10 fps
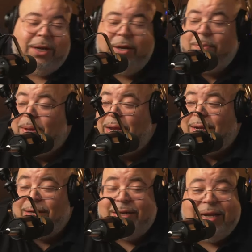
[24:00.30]
you, man, I
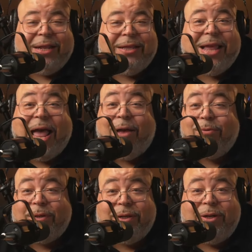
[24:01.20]
shot
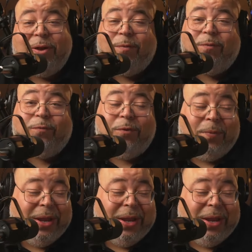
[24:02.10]
thousands of them from